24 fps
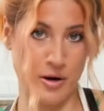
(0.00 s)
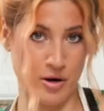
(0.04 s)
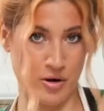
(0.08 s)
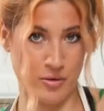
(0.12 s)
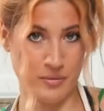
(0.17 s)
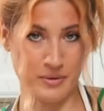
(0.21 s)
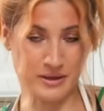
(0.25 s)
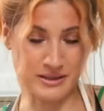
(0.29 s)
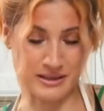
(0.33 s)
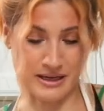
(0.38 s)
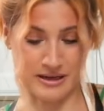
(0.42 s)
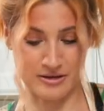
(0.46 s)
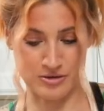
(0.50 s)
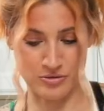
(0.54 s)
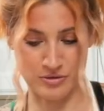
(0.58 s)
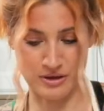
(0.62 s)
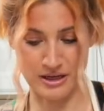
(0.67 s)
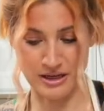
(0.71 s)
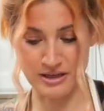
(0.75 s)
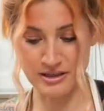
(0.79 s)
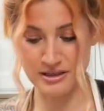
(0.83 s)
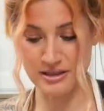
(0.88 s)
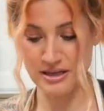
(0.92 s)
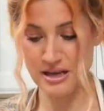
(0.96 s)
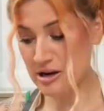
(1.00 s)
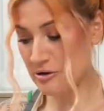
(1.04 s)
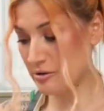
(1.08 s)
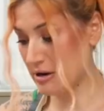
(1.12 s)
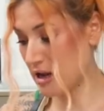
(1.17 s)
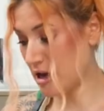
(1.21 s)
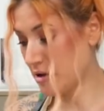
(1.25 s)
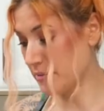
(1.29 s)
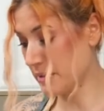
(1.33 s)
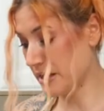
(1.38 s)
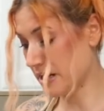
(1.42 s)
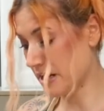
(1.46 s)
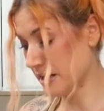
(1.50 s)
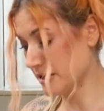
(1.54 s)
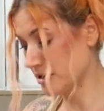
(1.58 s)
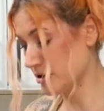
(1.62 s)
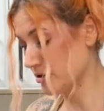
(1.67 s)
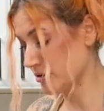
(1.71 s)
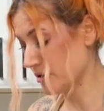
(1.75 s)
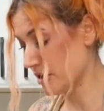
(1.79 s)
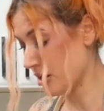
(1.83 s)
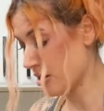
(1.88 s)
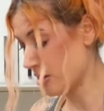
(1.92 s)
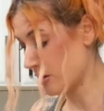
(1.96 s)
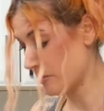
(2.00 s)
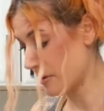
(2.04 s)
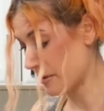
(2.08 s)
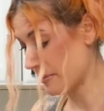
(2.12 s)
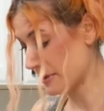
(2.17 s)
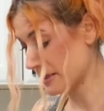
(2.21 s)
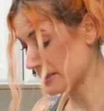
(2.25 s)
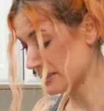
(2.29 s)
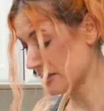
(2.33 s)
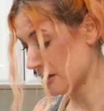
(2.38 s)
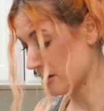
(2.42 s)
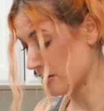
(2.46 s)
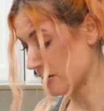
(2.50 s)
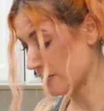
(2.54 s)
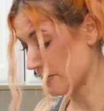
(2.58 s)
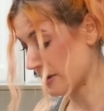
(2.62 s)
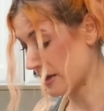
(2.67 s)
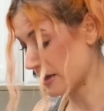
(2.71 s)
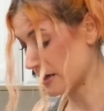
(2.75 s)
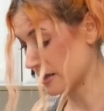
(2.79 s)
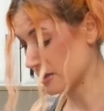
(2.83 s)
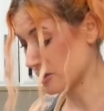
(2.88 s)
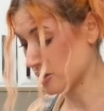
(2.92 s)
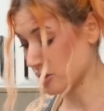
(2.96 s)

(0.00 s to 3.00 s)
home because I do this. No one helped me, and I did it all by myself, and it